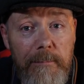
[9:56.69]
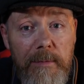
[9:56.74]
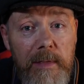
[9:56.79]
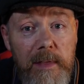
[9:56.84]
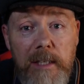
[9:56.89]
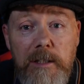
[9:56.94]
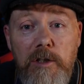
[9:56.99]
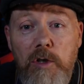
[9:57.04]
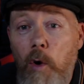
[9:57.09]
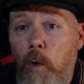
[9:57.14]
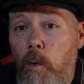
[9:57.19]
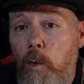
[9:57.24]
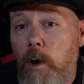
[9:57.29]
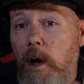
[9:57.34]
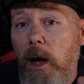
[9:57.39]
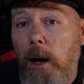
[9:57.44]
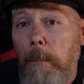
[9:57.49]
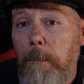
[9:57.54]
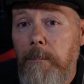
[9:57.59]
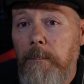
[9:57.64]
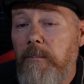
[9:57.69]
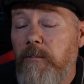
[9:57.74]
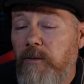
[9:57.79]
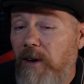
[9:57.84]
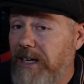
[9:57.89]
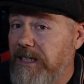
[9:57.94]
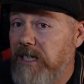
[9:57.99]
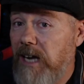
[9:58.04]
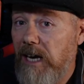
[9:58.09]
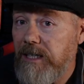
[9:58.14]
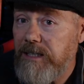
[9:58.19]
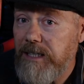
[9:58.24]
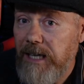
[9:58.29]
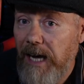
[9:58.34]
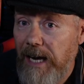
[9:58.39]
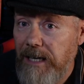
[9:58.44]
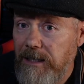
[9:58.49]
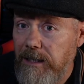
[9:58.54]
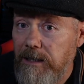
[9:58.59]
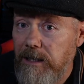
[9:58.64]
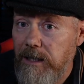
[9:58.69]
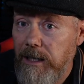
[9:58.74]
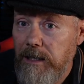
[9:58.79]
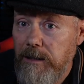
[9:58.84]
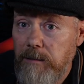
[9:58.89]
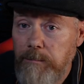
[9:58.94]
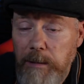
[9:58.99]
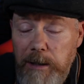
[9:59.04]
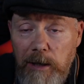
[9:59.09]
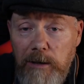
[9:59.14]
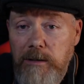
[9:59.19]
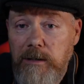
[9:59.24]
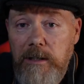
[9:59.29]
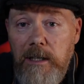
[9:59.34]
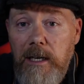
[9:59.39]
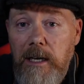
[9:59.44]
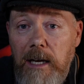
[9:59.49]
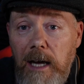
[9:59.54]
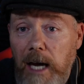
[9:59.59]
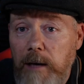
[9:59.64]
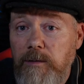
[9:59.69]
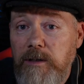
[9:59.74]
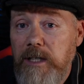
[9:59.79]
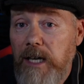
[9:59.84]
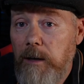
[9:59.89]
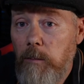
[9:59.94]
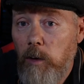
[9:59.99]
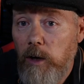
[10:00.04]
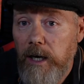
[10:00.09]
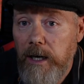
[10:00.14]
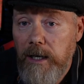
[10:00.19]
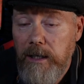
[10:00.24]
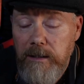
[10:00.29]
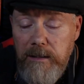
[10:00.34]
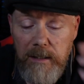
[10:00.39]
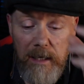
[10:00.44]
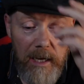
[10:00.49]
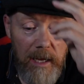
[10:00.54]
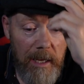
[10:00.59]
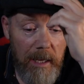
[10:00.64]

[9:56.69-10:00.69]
There's no fantastic end to this because I've said what it is.